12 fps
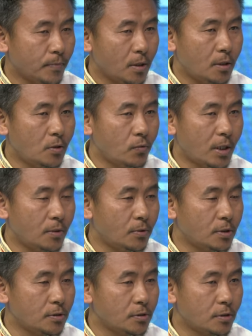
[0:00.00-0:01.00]

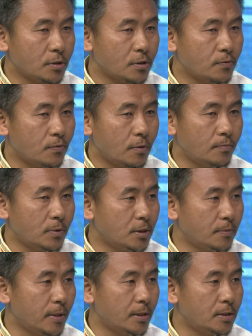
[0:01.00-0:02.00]
invaluable resources from the
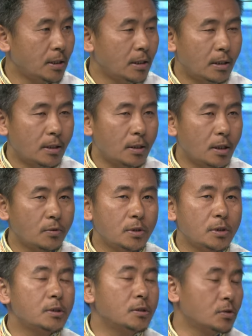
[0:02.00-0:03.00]
Tibet. And now
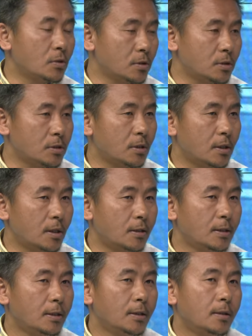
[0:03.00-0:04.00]
these resources are
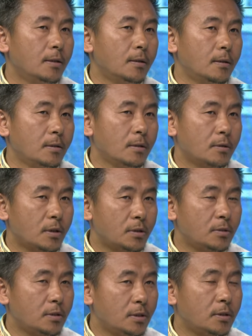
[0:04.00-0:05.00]

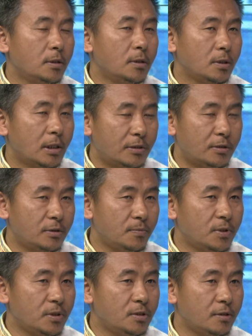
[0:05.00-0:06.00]
currently
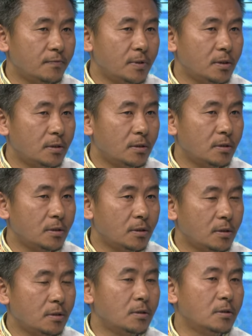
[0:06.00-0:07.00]
preserving in
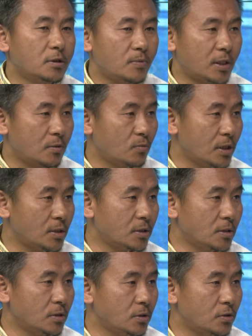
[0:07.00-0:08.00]
the Tibetan
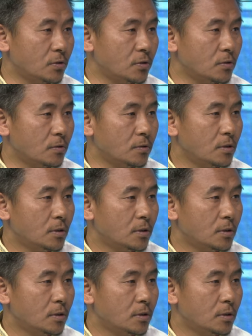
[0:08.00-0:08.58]
monastic institution.